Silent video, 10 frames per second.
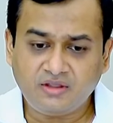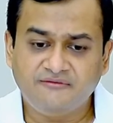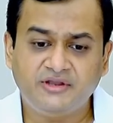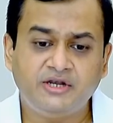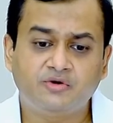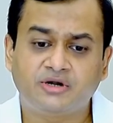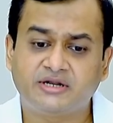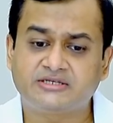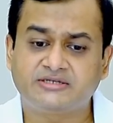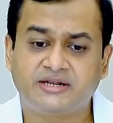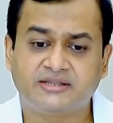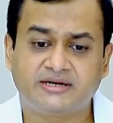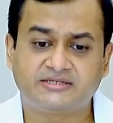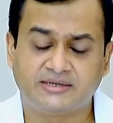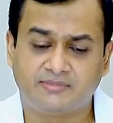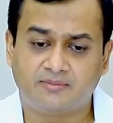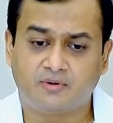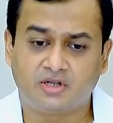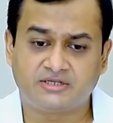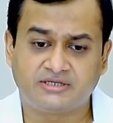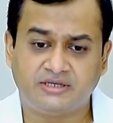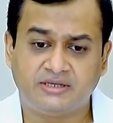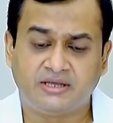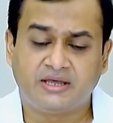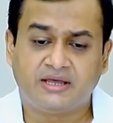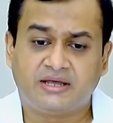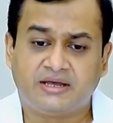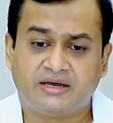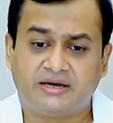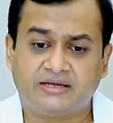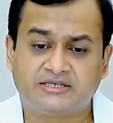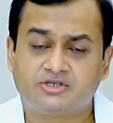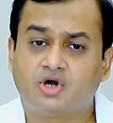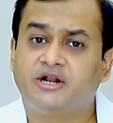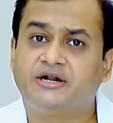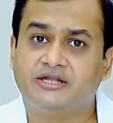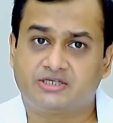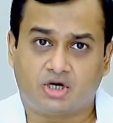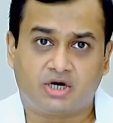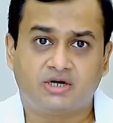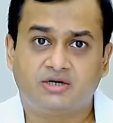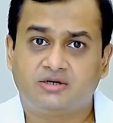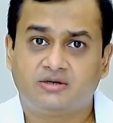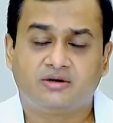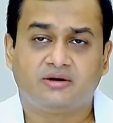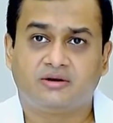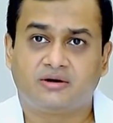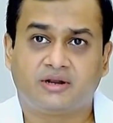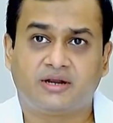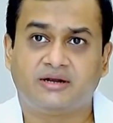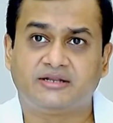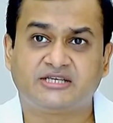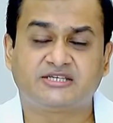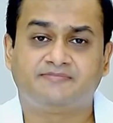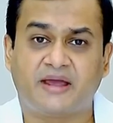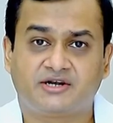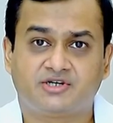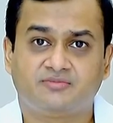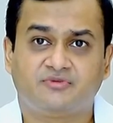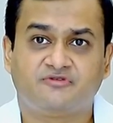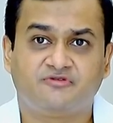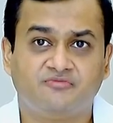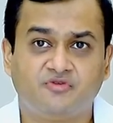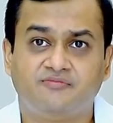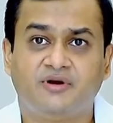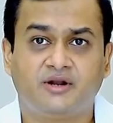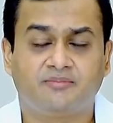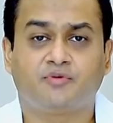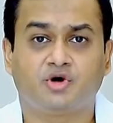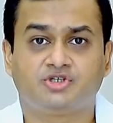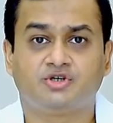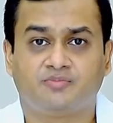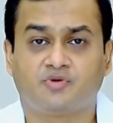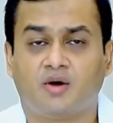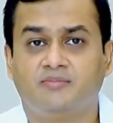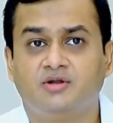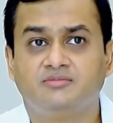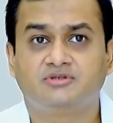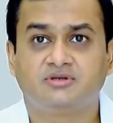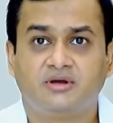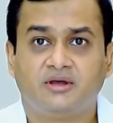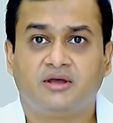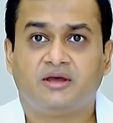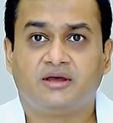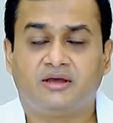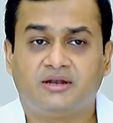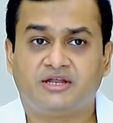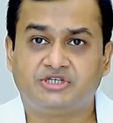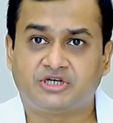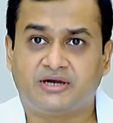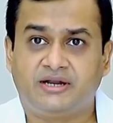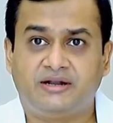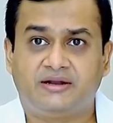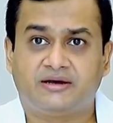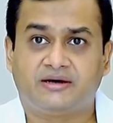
we need to understand that cerebral palsy is not a disorder, right? It's a spectrum of movement and posture problems in a child.